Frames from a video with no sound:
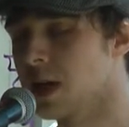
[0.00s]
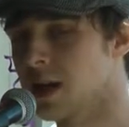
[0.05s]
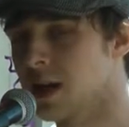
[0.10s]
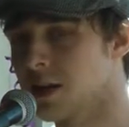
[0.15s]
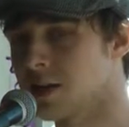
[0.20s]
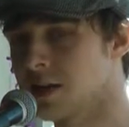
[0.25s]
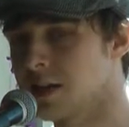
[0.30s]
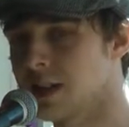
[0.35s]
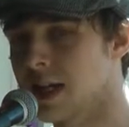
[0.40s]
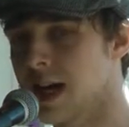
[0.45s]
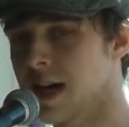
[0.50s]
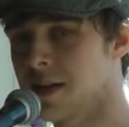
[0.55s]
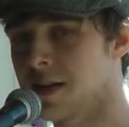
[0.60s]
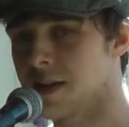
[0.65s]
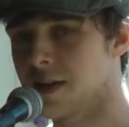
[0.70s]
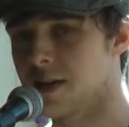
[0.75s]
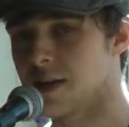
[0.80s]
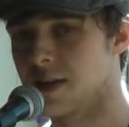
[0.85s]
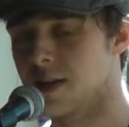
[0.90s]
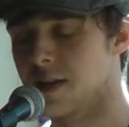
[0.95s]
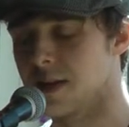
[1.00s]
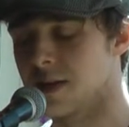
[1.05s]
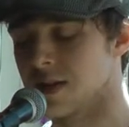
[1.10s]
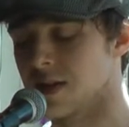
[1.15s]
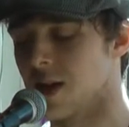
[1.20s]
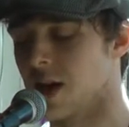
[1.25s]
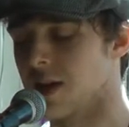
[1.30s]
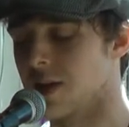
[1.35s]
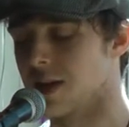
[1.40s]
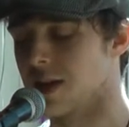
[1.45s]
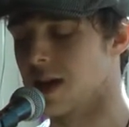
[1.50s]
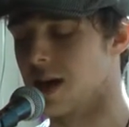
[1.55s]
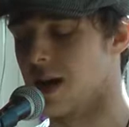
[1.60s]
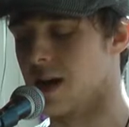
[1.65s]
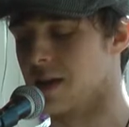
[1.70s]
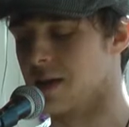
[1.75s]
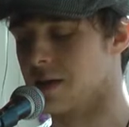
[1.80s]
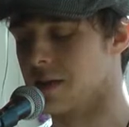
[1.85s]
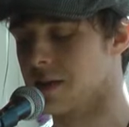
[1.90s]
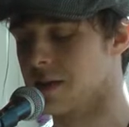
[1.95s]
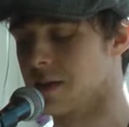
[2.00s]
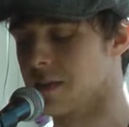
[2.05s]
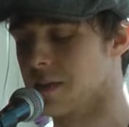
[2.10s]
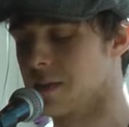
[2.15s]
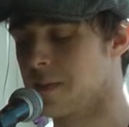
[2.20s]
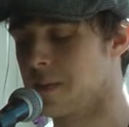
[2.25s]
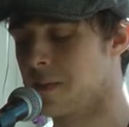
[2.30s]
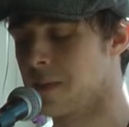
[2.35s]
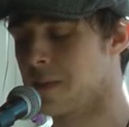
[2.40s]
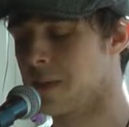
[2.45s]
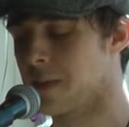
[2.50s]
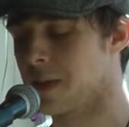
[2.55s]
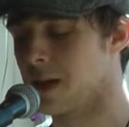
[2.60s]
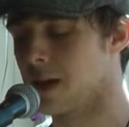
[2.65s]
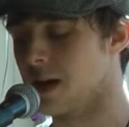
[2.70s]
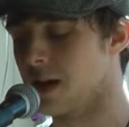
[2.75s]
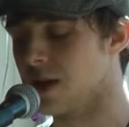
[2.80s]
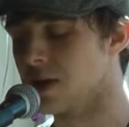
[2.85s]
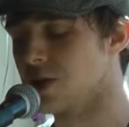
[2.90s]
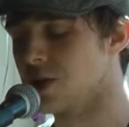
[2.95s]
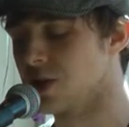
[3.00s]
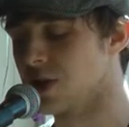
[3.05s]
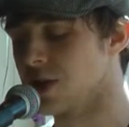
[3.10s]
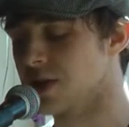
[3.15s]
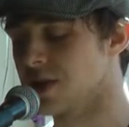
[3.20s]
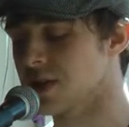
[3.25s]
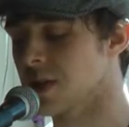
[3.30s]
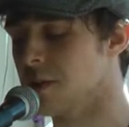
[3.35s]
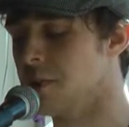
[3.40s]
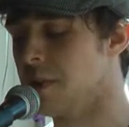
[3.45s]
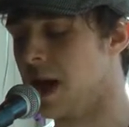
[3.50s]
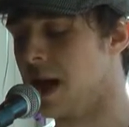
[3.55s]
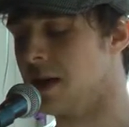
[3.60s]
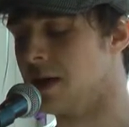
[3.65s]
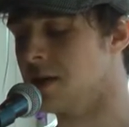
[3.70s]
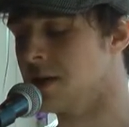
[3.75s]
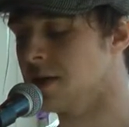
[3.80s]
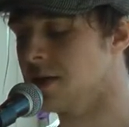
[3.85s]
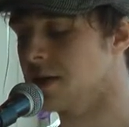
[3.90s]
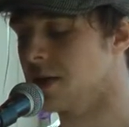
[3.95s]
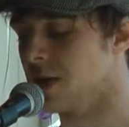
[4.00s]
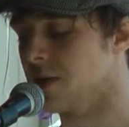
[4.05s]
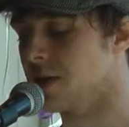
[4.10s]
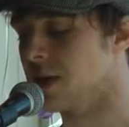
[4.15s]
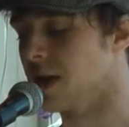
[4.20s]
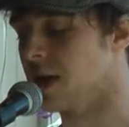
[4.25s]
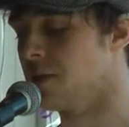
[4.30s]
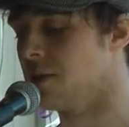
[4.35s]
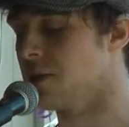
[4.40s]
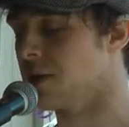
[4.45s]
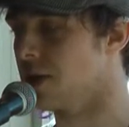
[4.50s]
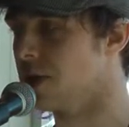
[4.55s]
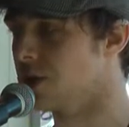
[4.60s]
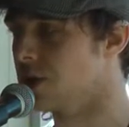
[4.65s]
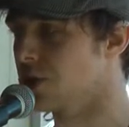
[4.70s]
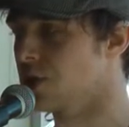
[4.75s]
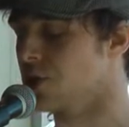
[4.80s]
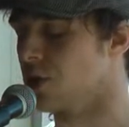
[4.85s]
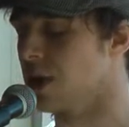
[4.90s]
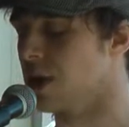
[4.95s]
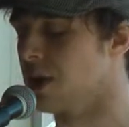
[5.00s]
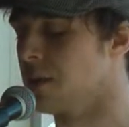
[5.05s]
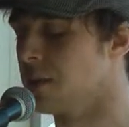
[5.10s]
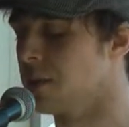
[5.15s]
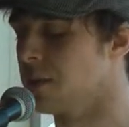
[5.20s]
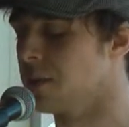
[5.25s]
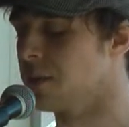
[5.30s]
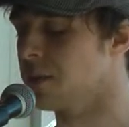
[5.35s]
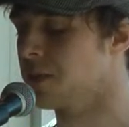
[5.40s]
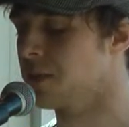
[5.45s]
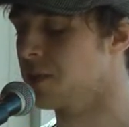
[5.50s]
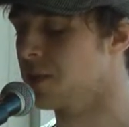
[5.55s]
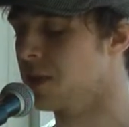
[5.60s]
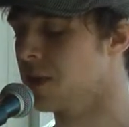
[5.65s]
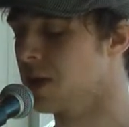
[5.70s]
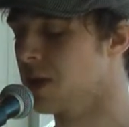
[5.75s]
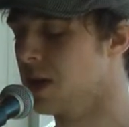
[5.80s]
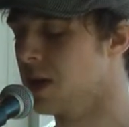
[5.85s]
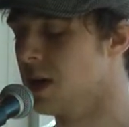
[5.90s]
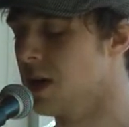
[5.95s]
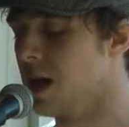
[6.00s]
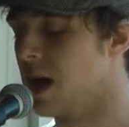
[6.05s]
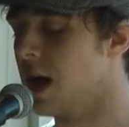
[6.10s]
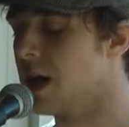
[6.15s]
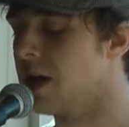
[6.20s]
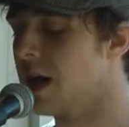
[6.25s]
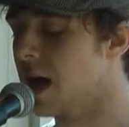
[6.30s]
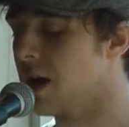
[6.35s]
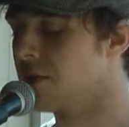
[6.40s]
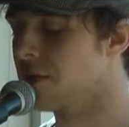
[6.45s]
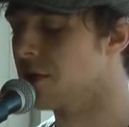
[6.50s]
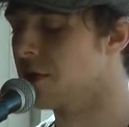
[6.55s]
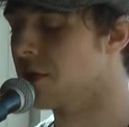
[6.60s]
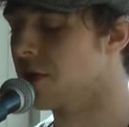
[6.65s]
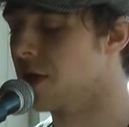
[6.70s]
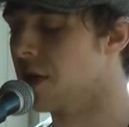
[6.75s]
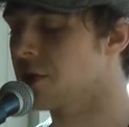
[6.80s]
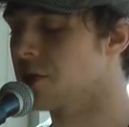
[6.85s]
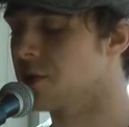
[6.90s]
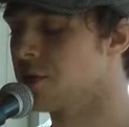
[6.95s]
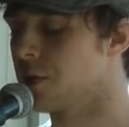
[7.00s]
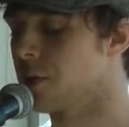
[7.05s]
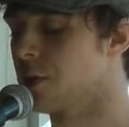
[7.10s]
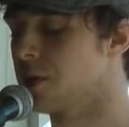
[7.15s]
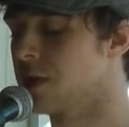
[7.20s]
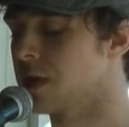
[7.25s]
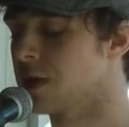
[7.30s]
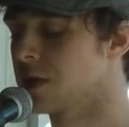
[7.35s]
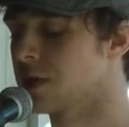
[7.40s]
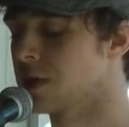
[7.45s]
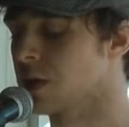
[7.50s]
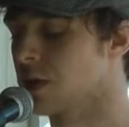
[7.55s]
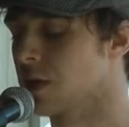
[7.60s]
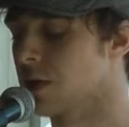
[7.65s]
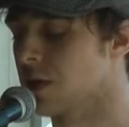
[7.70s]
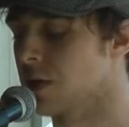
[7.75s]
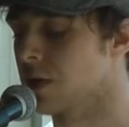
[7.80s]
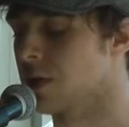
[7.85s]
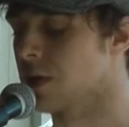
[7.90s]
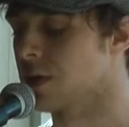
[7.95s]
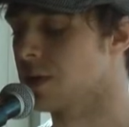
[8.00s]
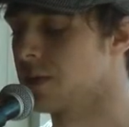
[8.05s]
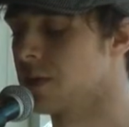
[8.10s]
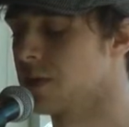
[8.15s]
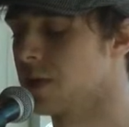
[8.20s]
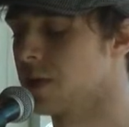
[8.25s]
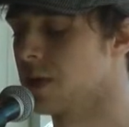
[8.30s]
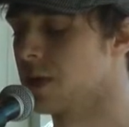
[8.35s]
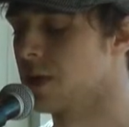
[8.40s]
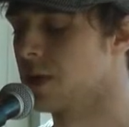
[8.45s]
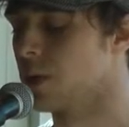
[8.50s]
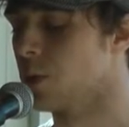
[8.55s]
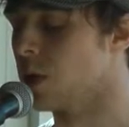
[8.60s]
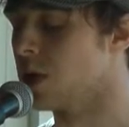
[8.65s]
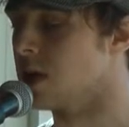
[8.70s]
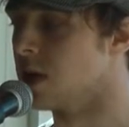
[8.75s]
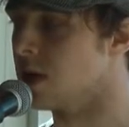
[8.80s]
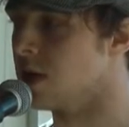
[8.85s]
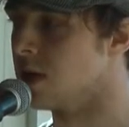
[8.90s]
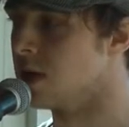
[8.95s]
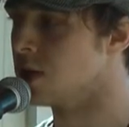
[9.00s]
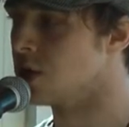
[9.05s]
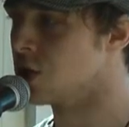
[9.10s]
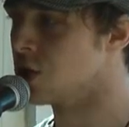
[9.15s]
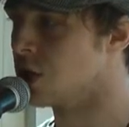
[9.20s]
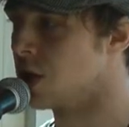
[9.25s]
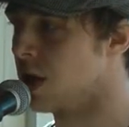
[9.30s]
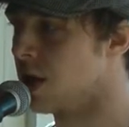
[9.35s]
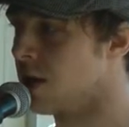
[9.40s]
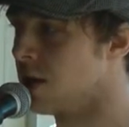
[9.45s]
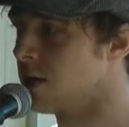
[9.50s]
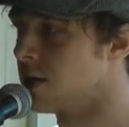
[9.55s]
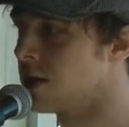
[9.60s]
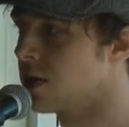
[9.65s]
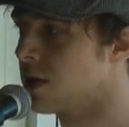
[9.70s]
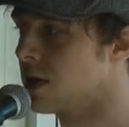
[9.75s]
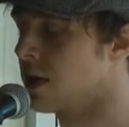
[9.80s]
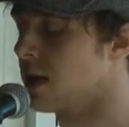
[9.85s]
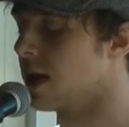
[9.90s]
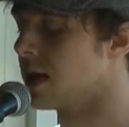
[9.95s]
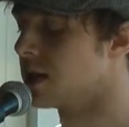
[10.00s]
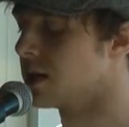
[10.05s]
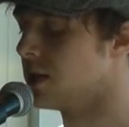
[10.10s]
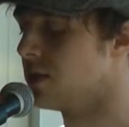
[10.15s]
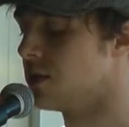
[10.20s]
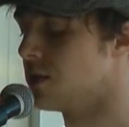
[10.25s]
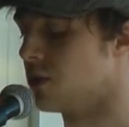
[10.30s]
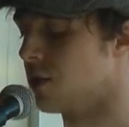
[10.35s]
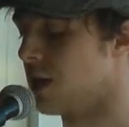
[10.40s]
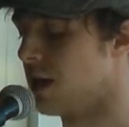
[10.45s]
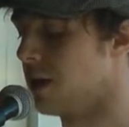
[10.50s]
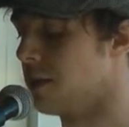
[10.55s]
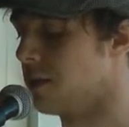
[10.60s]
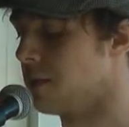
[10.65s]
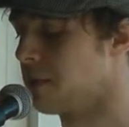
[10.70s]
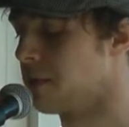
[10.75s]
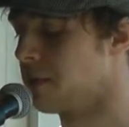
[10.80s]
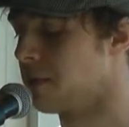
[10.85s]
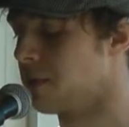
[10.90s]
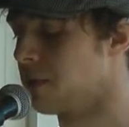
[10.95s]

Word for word: Because death is not the end. It's just the bend of the infinite stream, an ever unfolding soul within this shared collective dream.